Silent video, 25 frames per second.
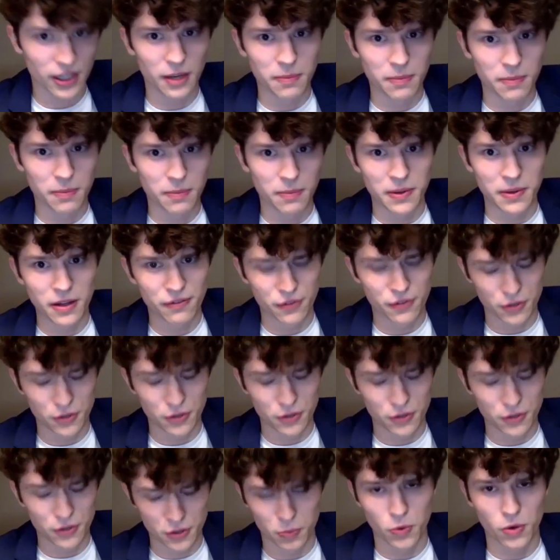shall I
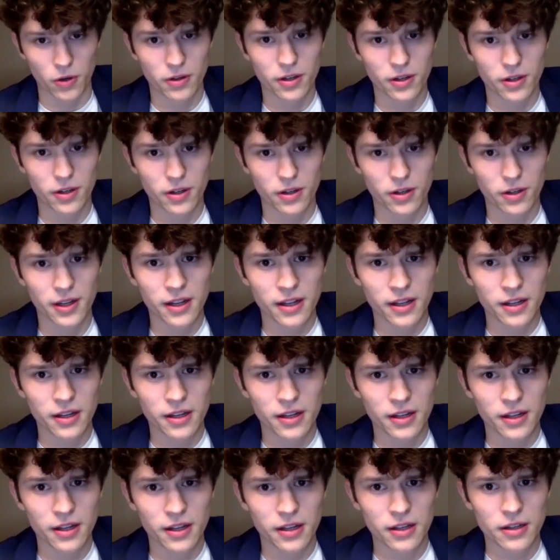be forsworn.
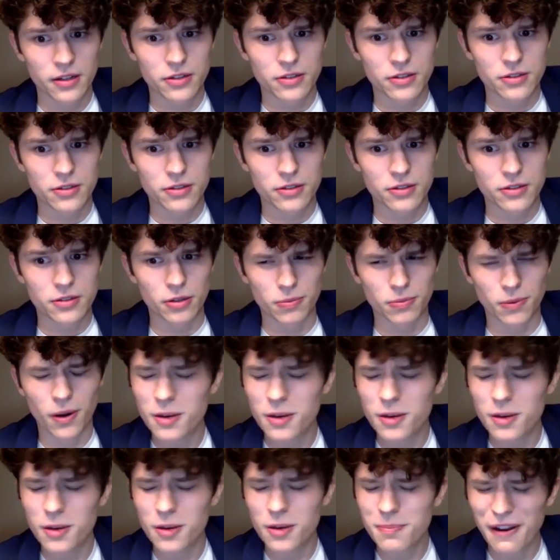
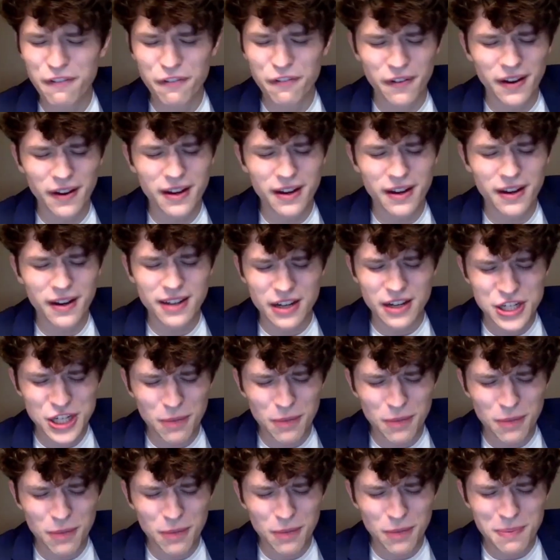To wrong my
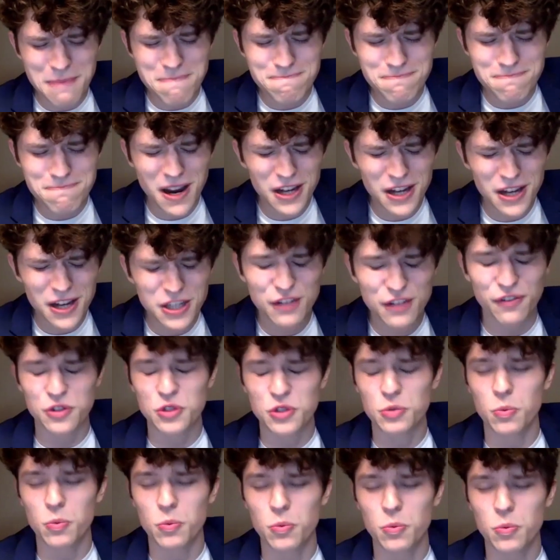friend, I shall be
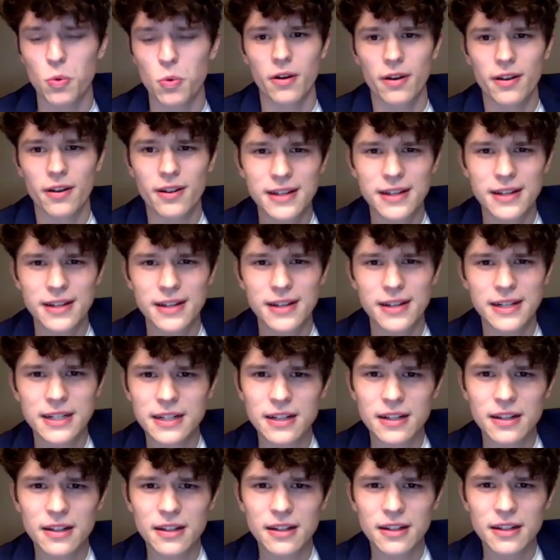much forsworn.
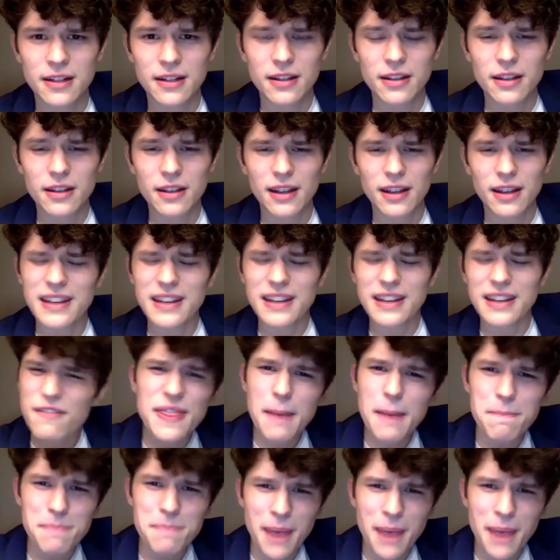
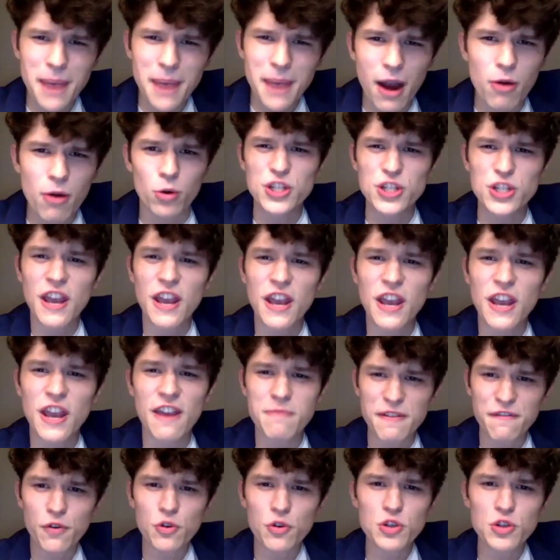Even that power which
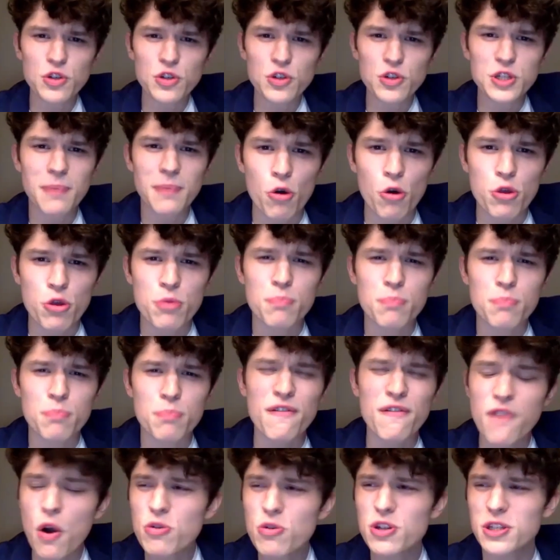gave me first my
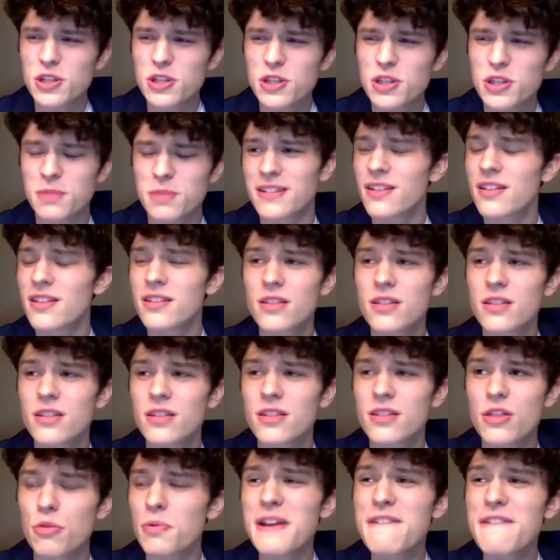oath provokes me to
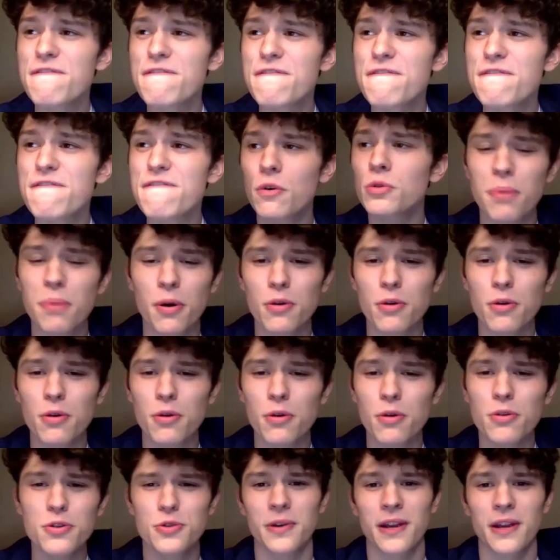this threefold
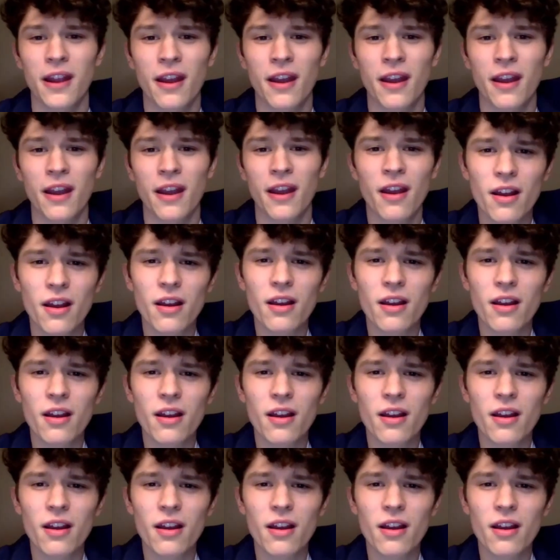perjury.